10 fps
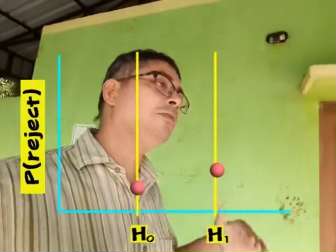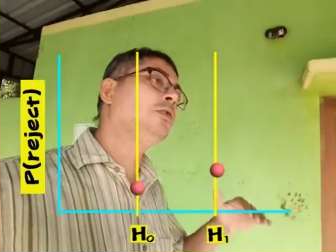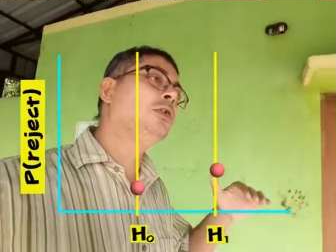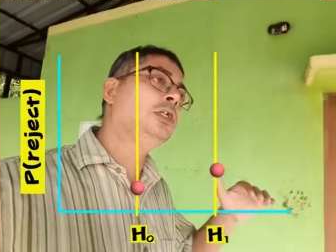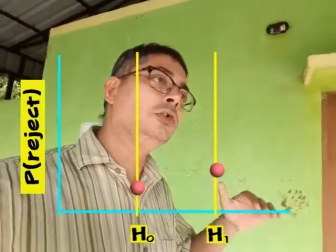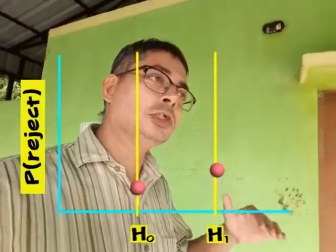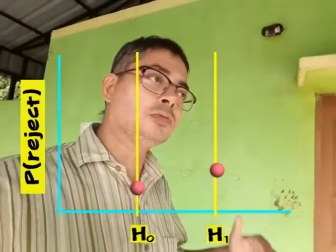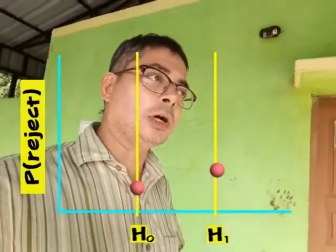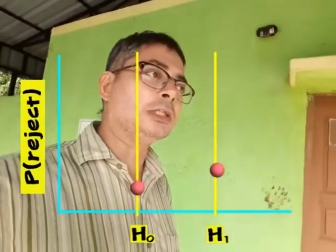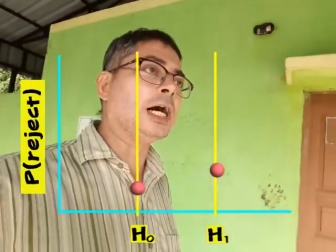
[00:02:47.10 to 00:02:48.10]
If you reduce
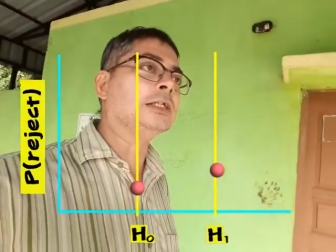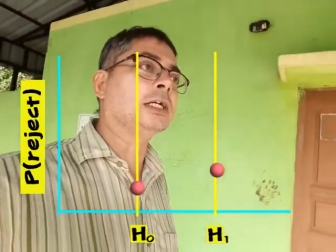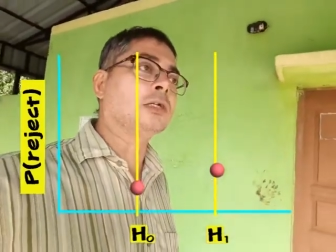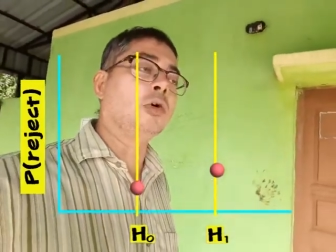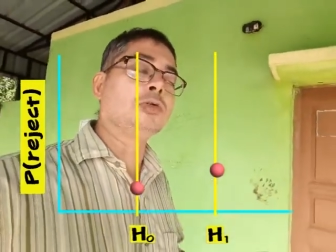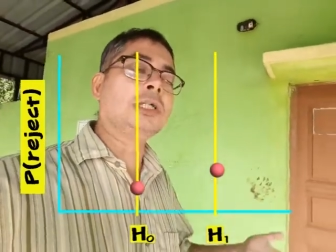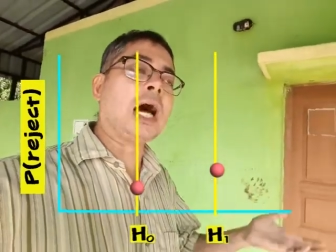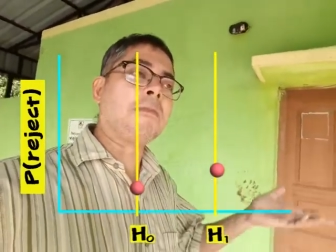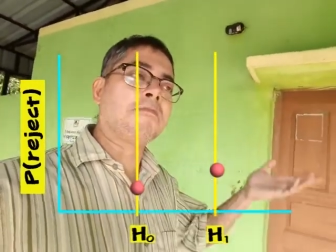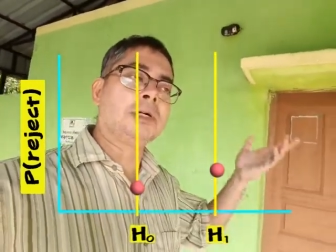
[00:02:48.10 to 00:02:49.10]
one, the other goes
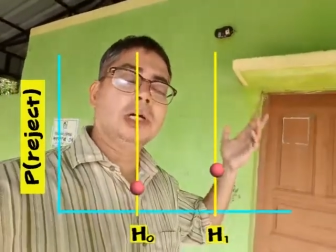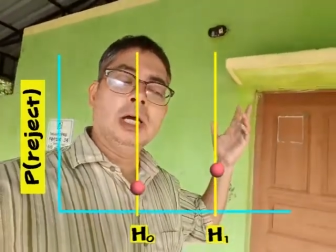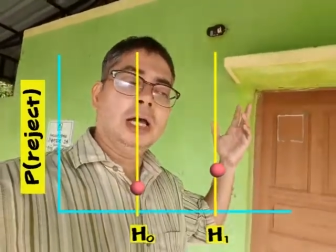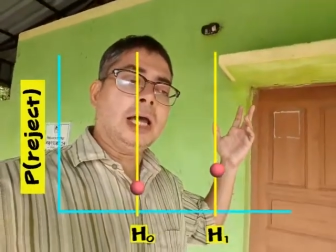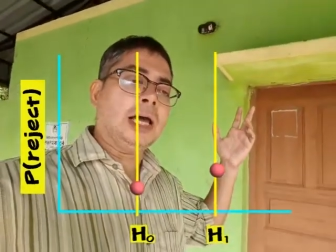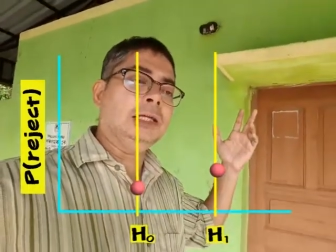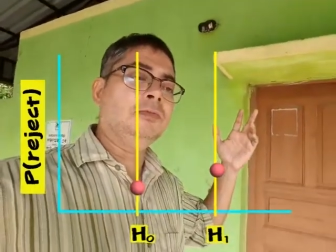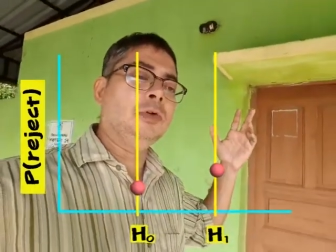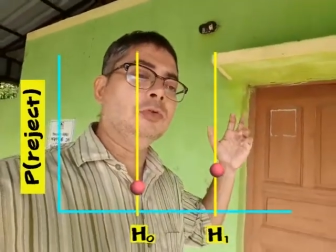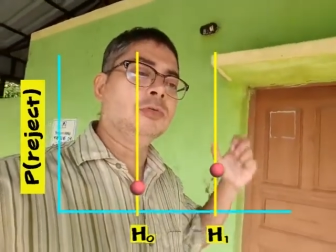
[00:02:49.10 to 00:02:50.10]
up. And
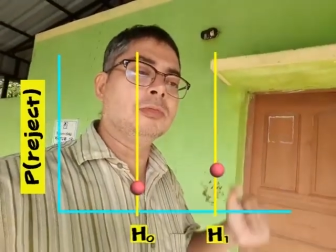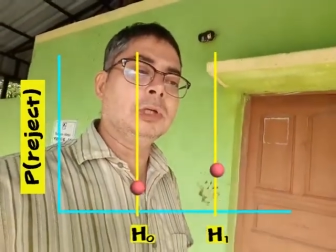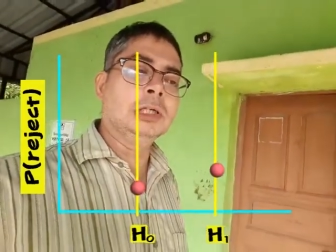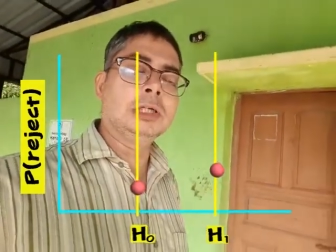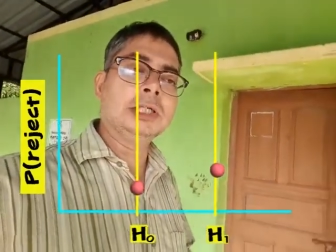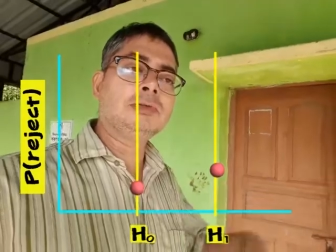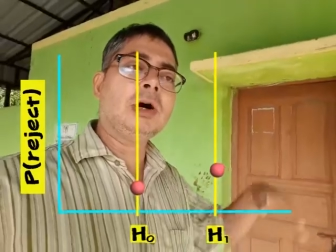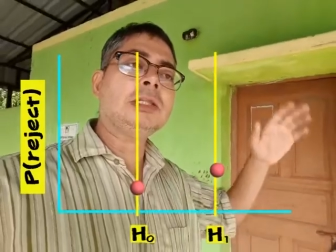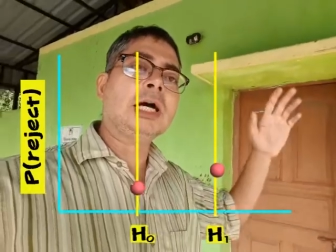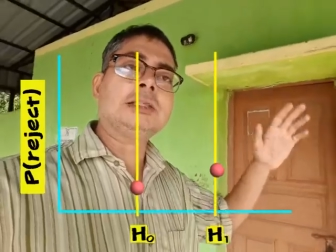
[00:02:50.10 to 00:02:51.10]
if you increase
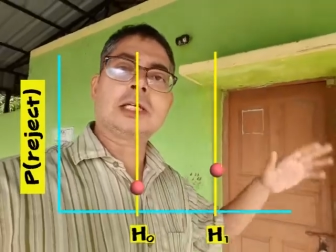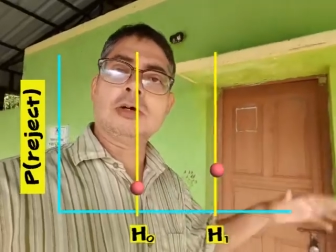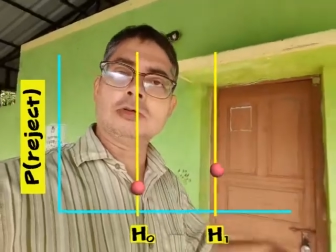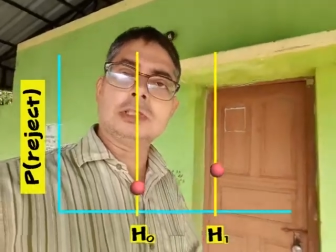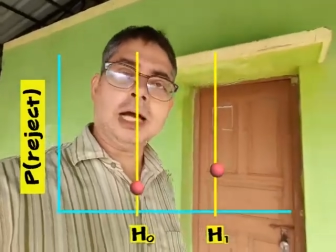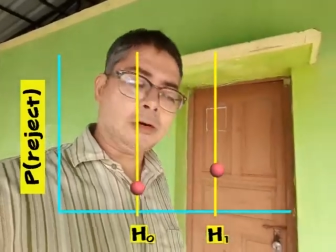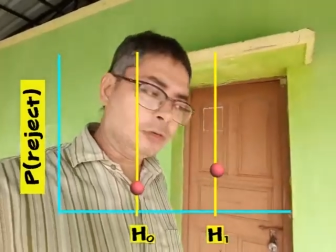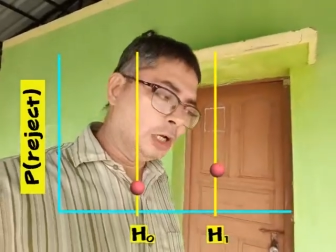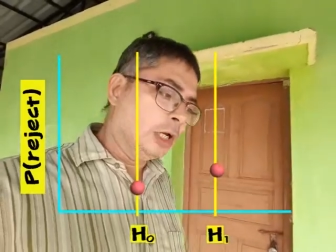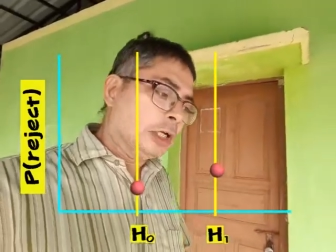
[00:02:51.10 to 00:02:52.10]
one, the other goes
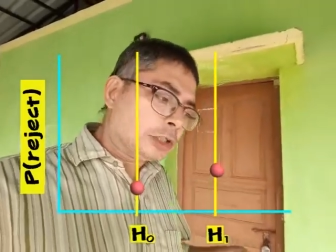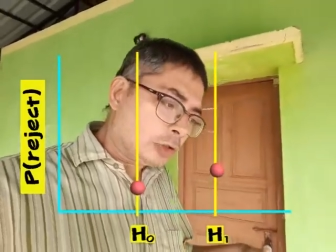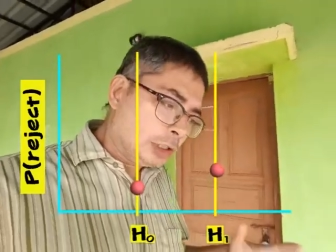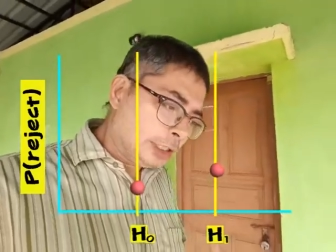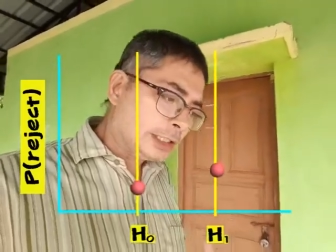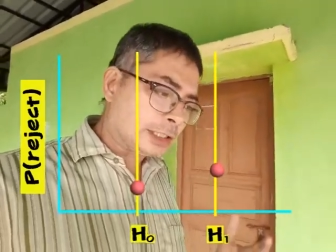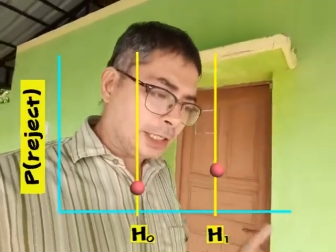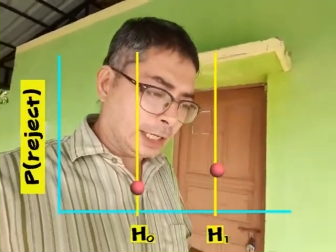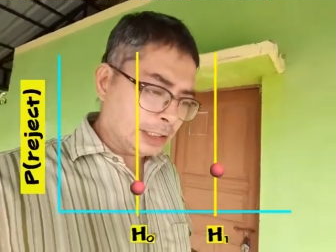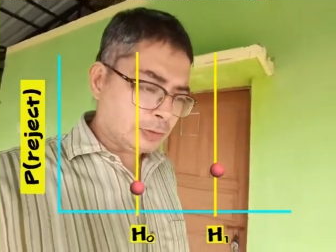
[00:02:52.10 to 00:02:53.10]
down. So in this
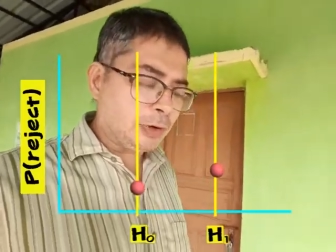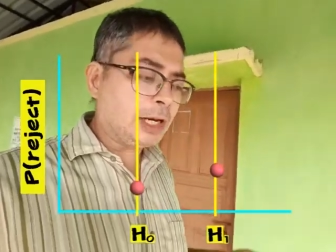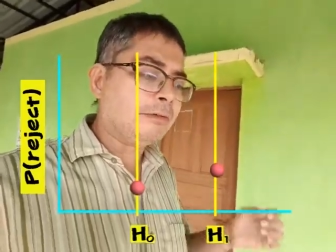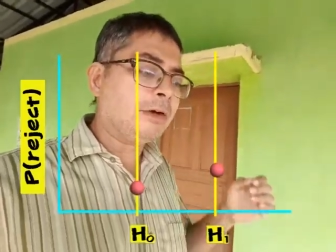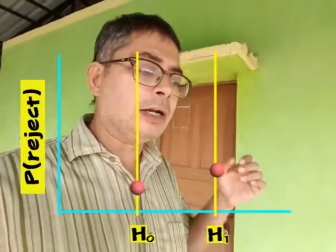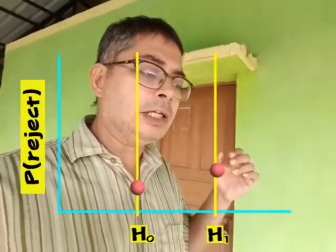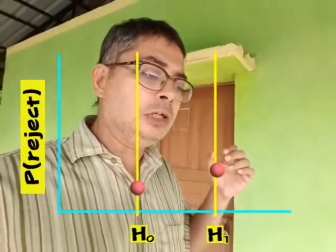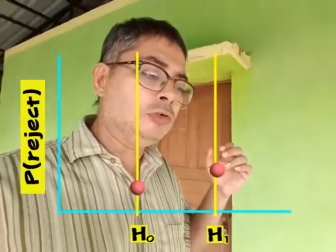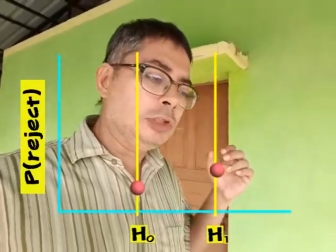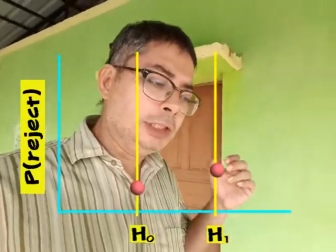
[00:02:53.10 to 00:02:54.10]
case, whenever
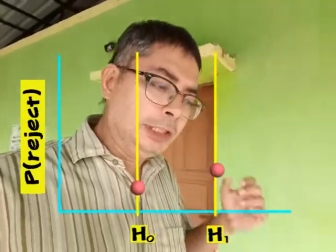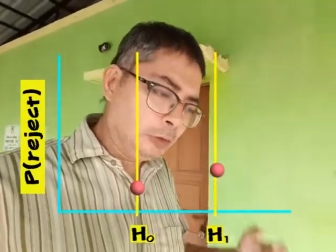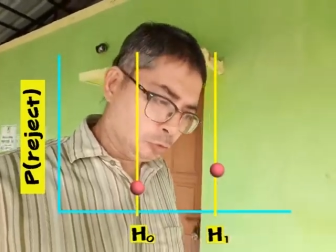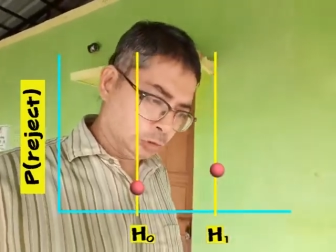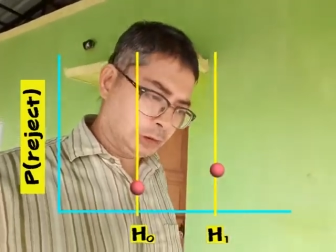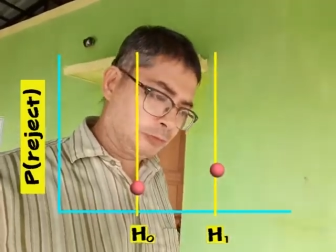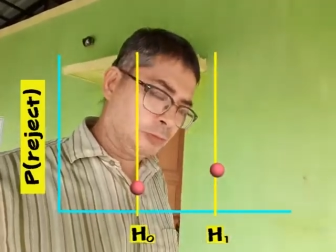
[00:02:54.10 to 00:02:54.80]
you reduce